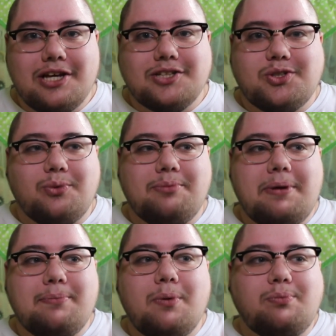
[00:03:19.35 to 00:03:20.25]
So when
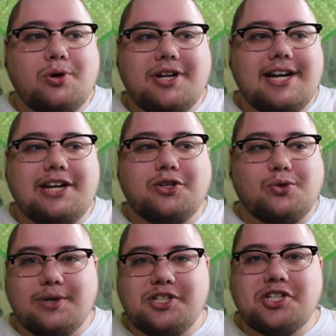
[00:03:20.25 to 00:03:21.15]
people put it in
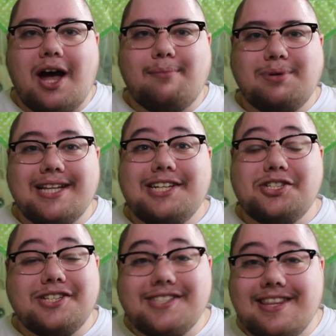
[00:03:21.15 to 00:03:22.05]
cringe
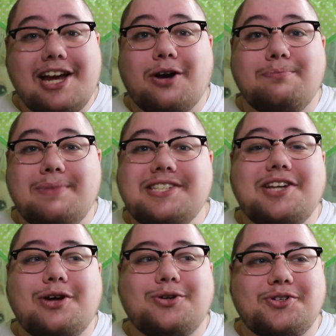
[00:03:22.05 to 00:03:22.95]
compilations, they are
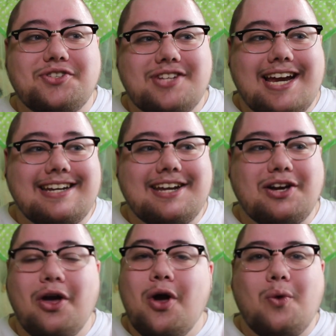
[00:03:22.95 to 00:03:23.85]

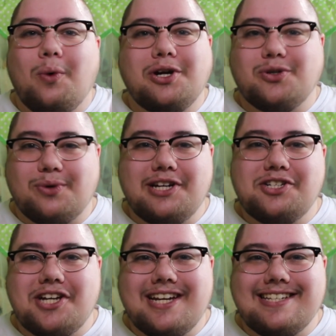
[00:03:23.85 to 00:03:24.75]
misunderstanding what cringe
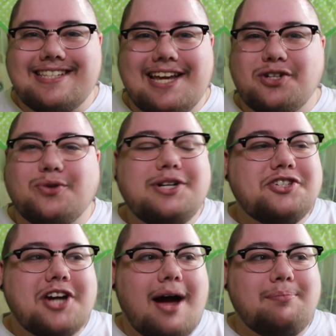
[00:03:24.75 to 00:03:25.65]
Cringe is, and
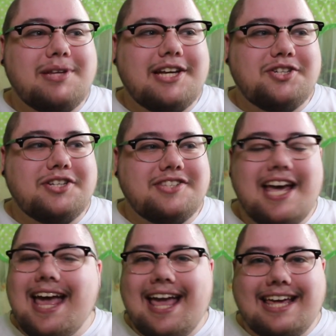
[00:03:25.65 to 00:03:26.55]
cringe compilations
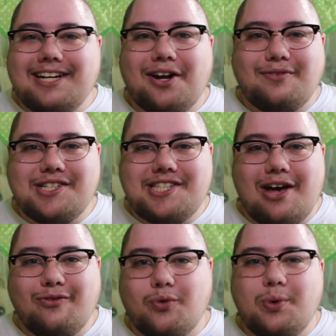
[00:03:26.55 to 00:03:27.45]
in and of
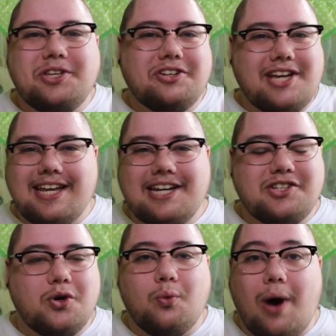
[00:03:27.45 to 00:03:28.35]
itself, we could get
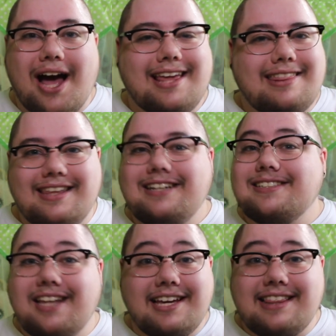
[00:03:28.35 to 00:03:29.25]
into why
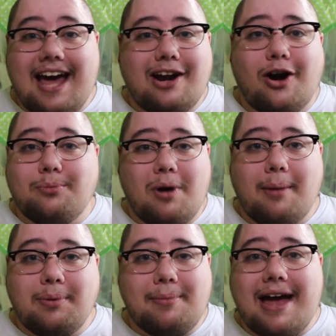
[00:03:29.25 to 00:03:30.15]
things like that are
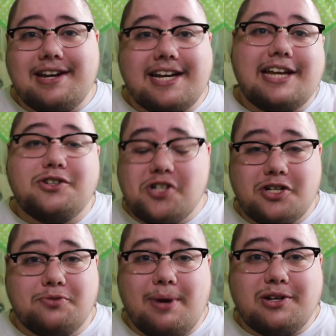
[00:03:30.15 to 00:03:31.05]
problematic and
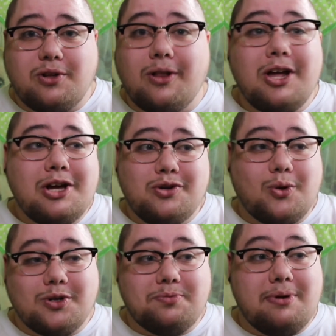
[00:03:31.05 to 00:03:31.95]
judgmental
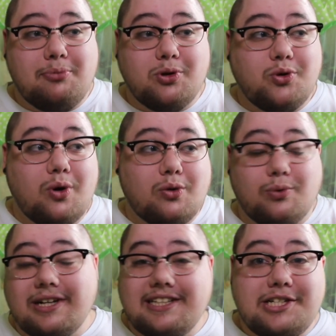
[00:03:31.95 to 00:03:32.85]
towards people who are
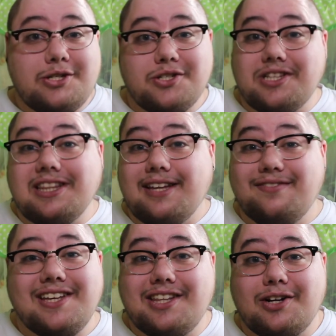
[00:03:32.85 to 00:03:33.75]
really just
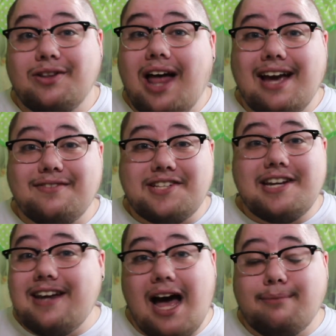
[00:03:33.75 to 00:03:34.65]
living their lives
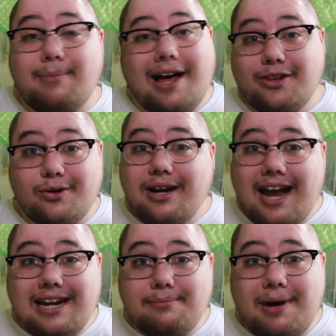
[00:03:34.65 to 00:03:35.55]
and not bothering
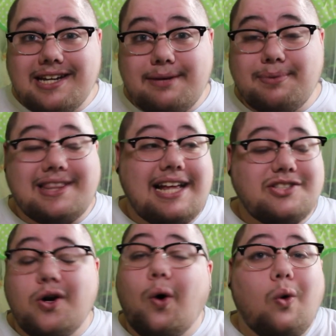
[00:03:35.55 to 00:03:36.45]
anybody, but
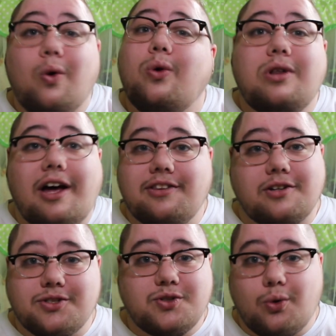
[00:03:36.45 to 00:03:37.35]
that's a whole
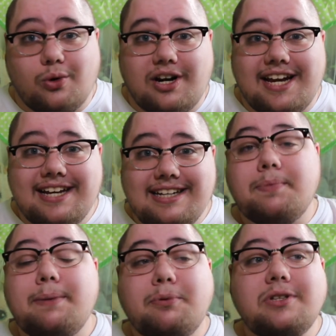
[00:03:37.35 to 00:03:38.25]
other story.
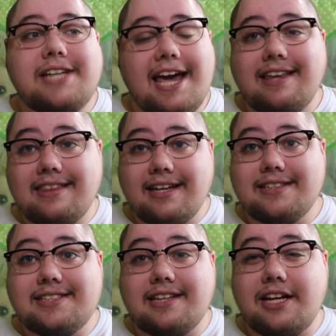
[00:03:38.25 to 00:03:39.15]
People take
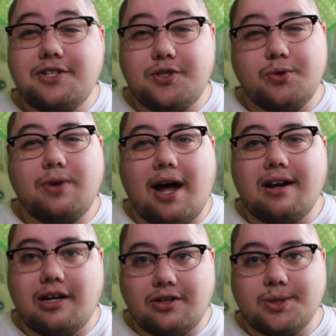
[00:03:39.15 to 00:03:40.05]
things that they do
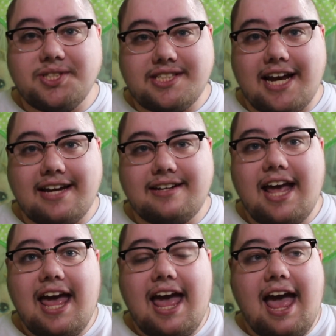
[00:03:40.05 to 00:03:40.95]
not understand
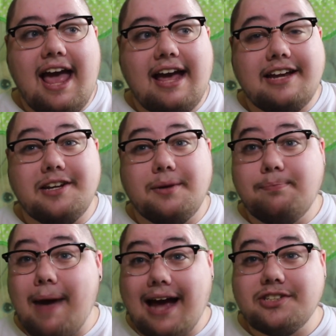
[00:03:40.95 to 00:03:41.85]
and
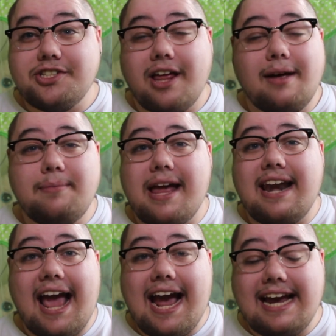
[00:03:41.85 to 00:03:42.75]
bash them and
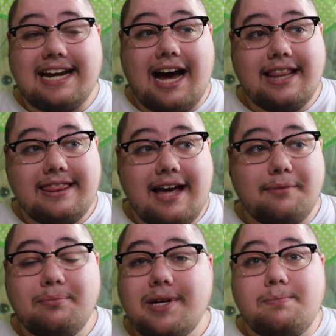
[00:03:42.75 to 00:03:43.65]
hate on
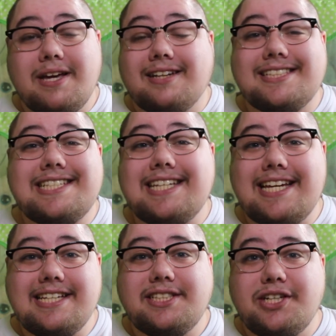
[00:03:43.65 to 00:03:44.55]
them because it's
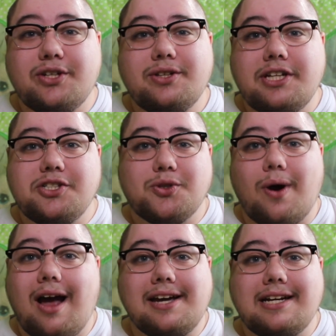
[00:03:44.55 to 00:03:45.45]
easier than
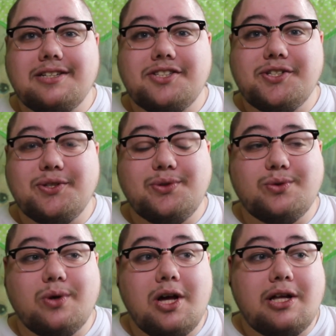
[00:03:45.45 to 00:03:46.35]
trying
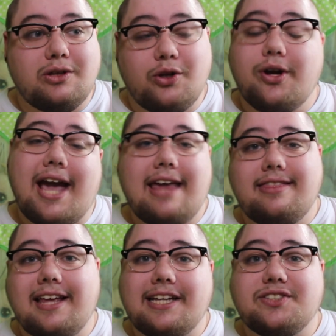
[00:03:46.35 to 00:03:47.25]
to look
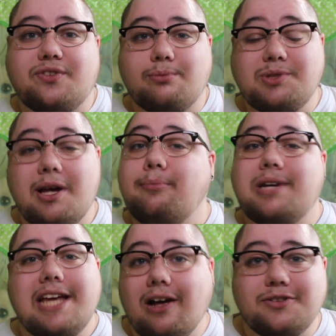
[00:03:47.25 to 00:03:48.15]
at things from
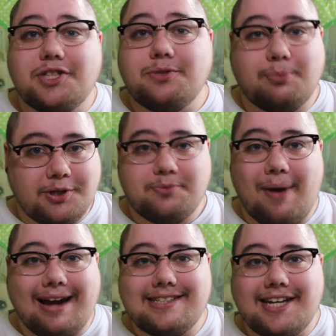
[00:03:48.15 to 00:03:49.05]
somebody else's
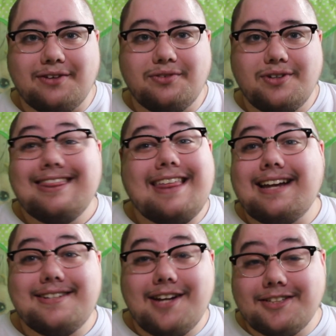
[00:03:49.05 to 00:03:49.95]
perspective.
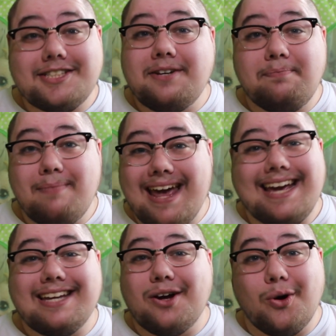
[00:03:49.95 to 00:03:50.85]
That doesn't
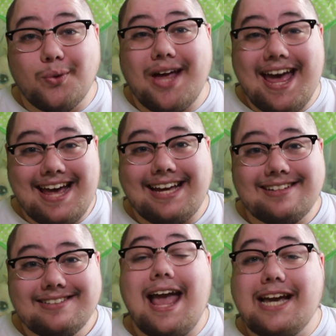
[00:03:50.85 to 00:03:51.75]
make it okay.
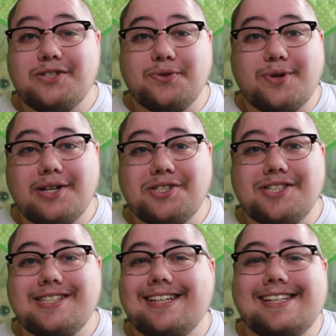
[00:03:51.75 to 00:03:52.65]
Age
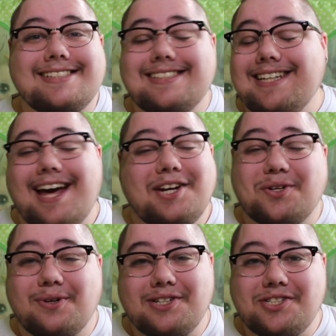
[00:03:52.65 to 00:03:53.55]
regression is not a
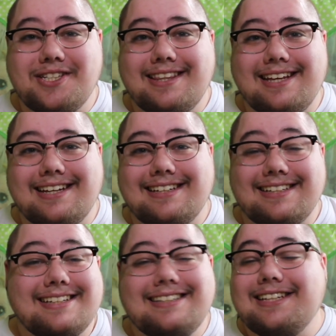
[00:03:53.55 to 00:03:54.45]
cringy
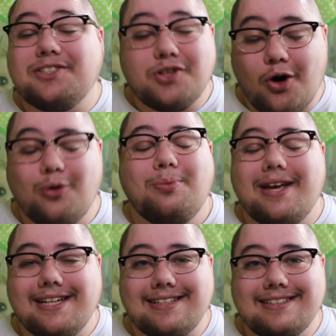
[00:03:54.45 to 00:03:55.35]
thing, it's
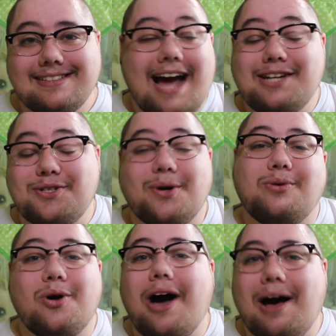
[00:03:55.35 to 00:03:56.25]
coping. I
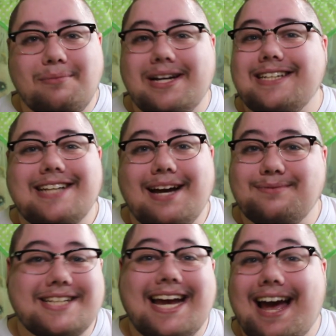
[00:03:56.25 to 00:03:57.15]
don't know how many
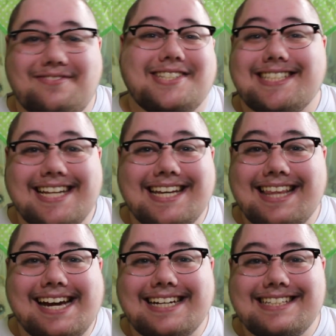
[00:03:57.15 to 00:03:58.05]
times I have to say
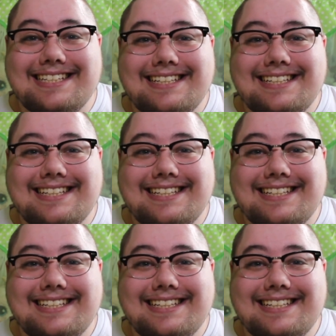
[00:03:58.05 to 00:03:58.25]
that.